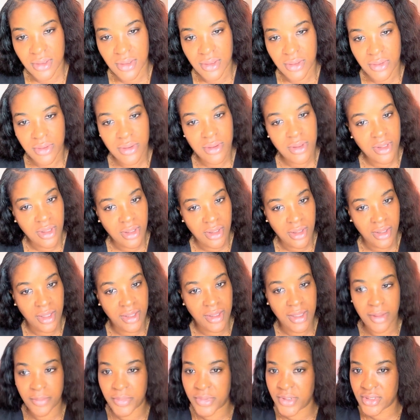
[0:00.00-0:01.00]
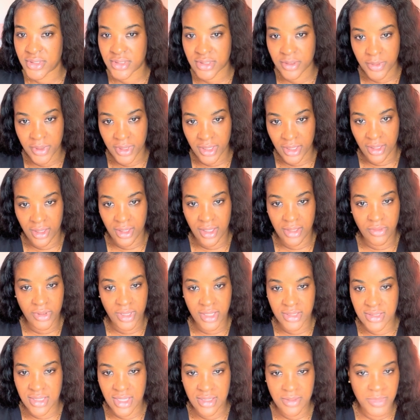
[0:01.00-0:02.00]
Girl, I got bills to pay. I don't
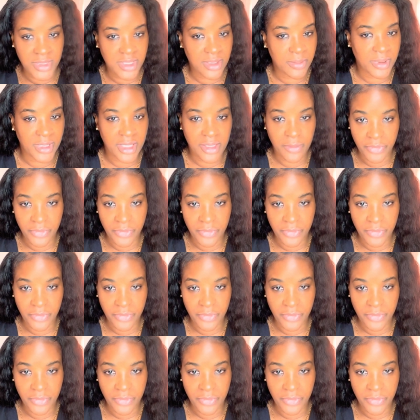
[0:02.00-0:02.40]
got time to be playing